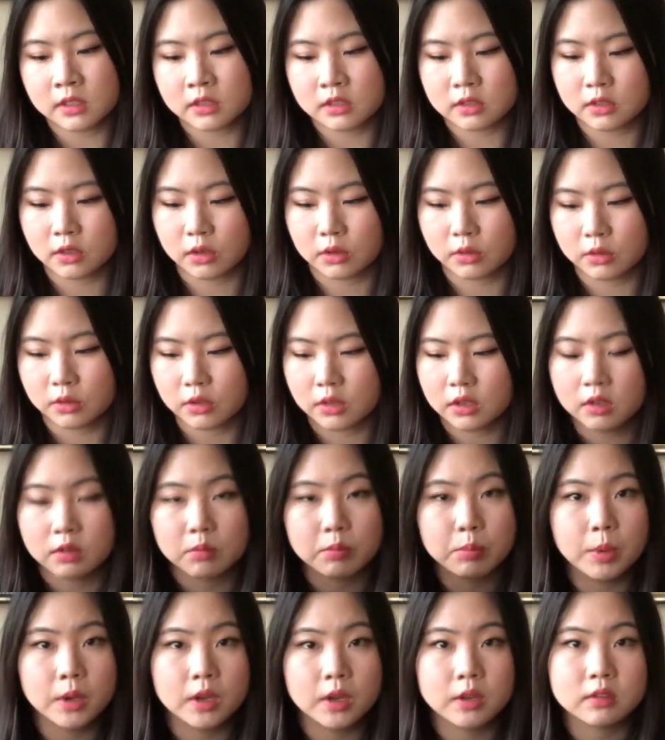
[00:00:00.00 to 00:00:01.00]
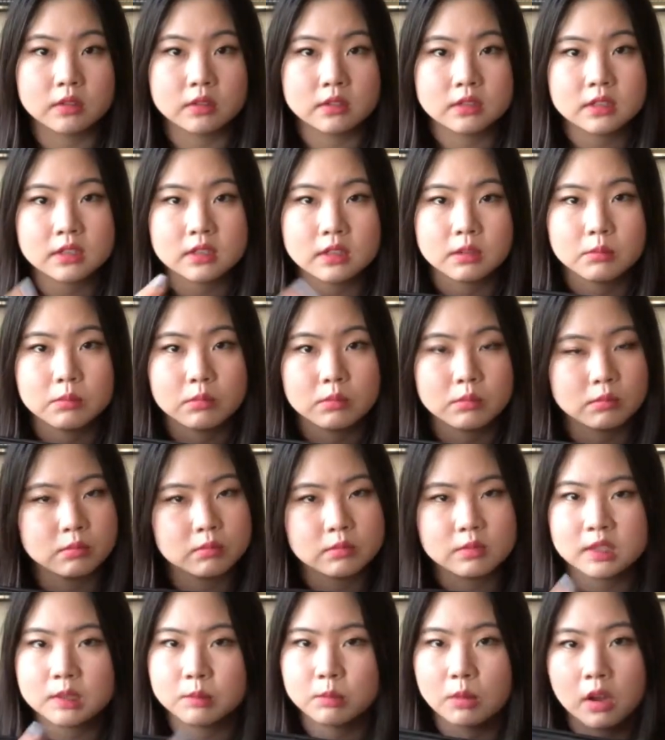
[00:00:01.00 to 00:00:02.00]
So you could put
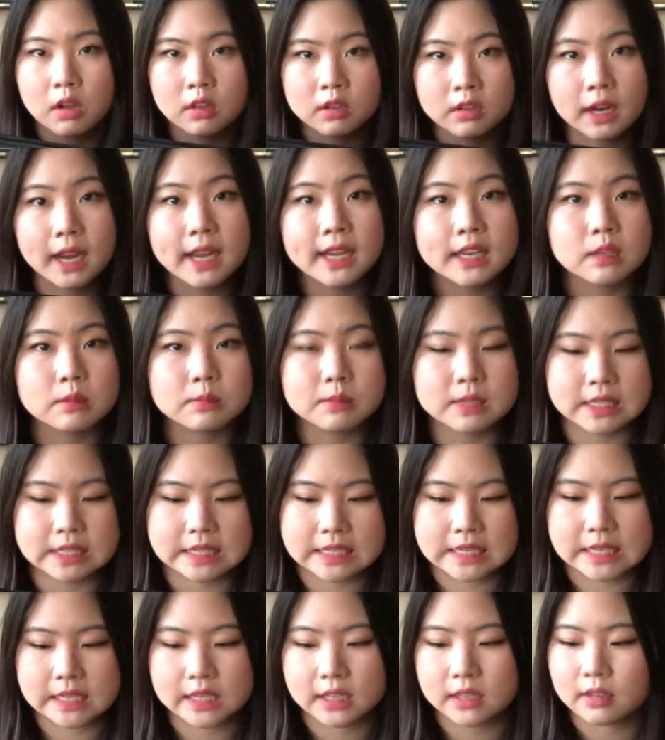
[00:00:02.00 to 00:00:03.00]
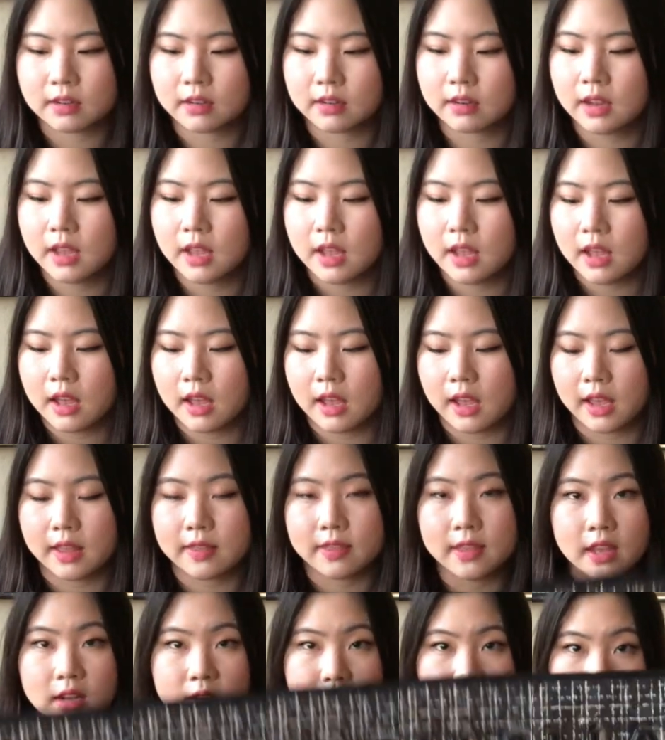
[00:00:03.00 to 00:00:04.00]
some smaller items in here
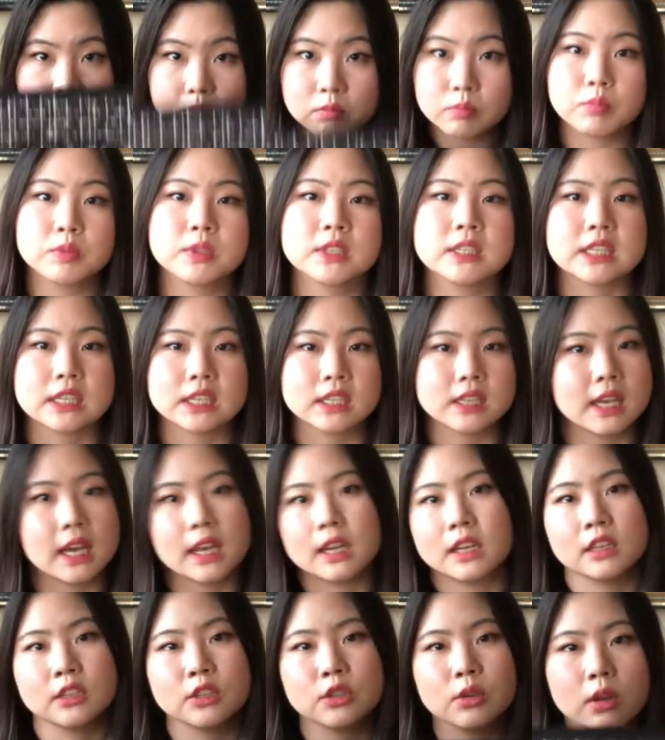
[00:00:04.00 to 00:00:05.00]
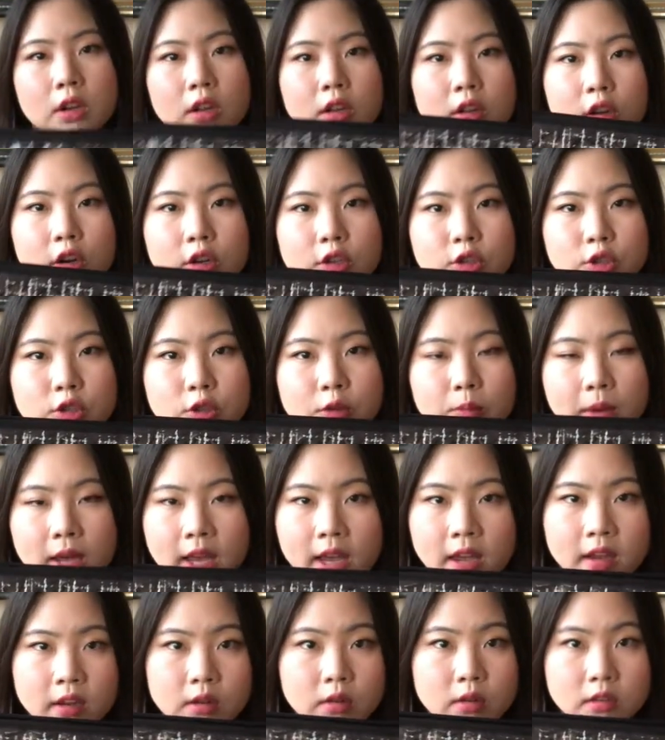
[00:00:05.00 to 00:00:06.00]
and then stick that into a larger
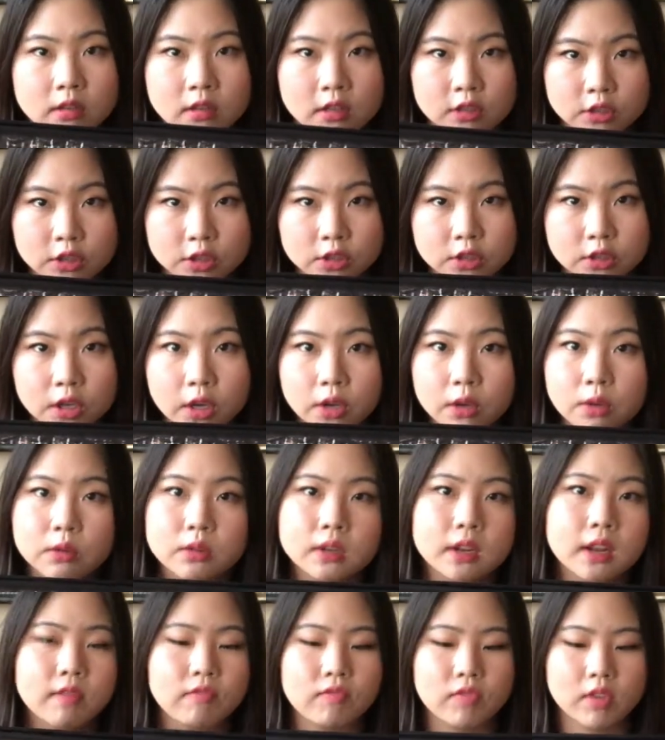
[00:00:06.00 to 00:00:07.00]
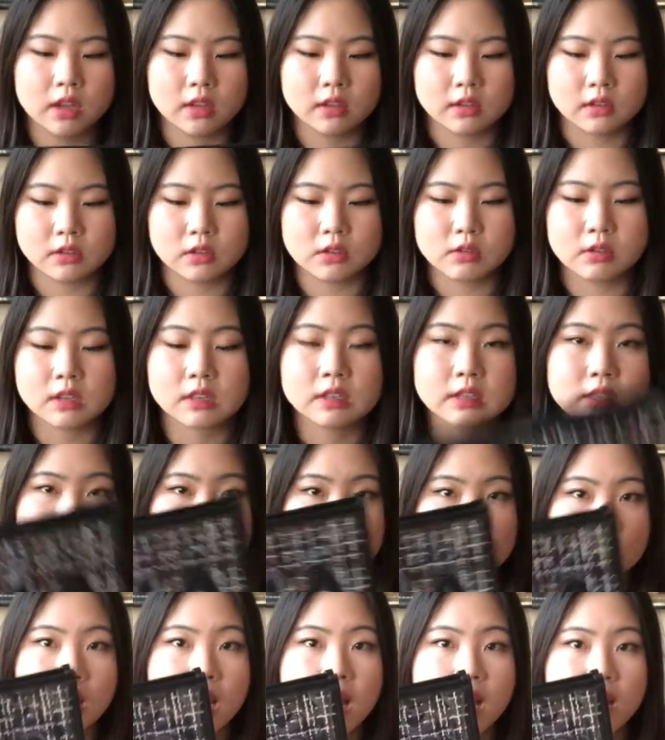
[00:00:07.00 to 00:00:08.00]
bag or a larger tote, and then you can
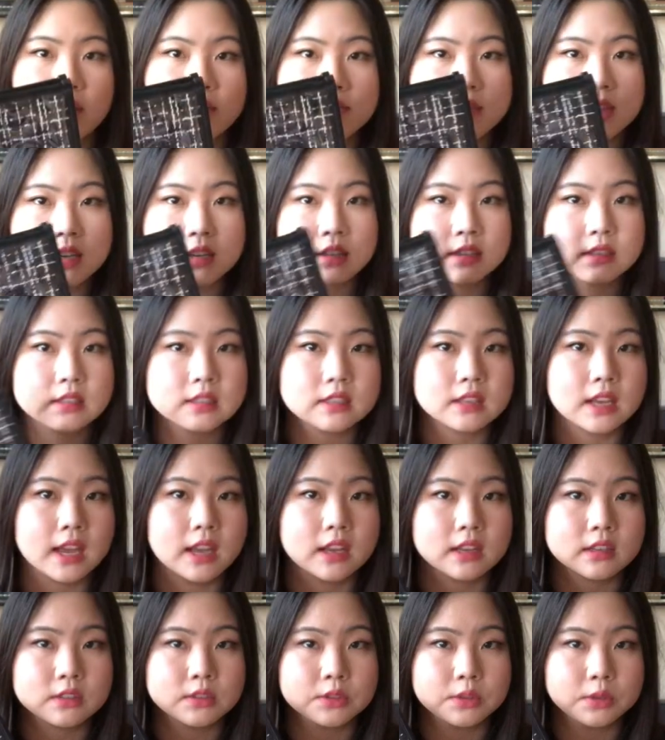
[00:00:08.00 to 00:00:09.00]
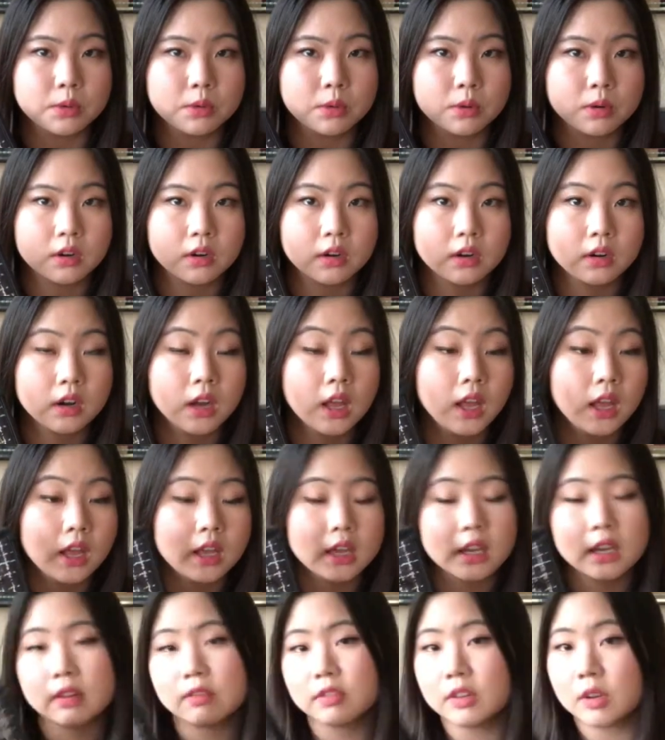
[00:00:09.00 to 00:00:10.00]
still have this as your
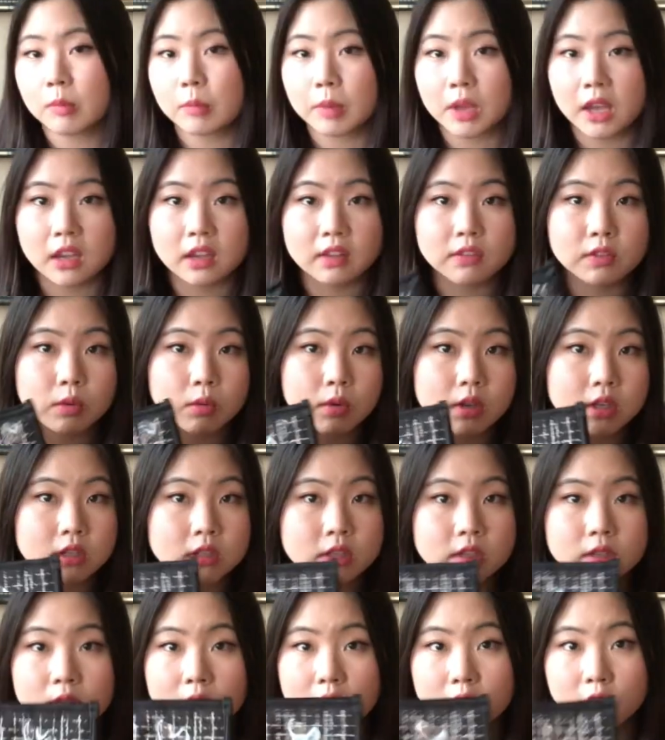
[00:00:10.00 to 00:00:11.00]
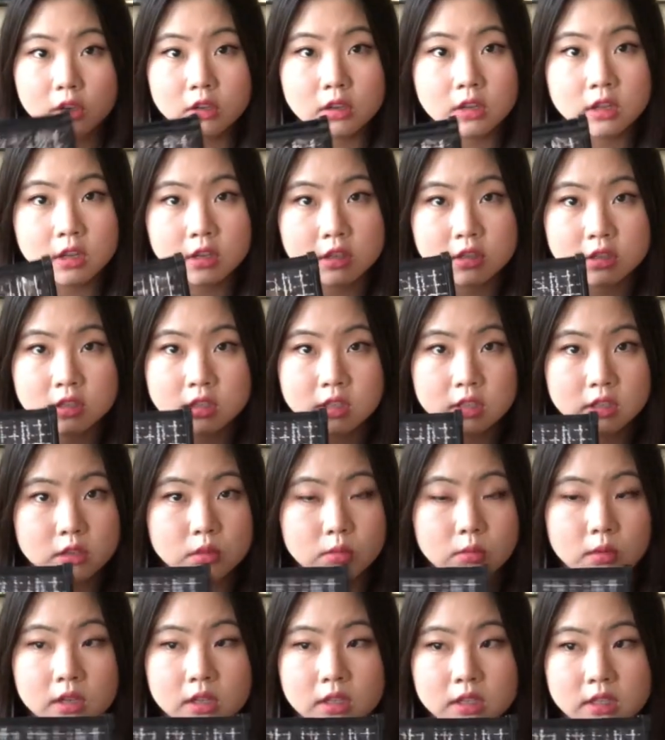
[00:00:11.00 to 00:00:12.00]
evening bag if you wanted to, or your clutch that
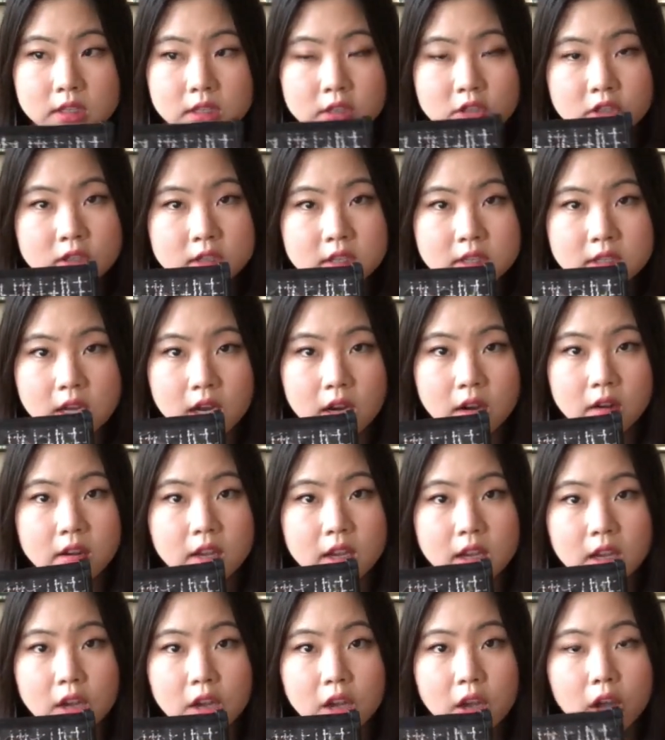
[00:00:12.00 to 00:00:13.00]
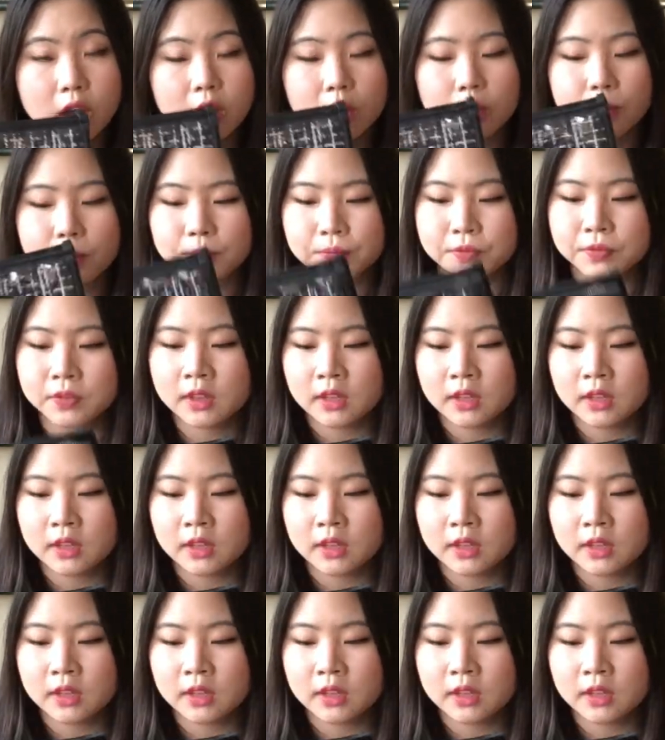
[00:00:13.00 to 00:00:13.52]
you wanted to just carry and go.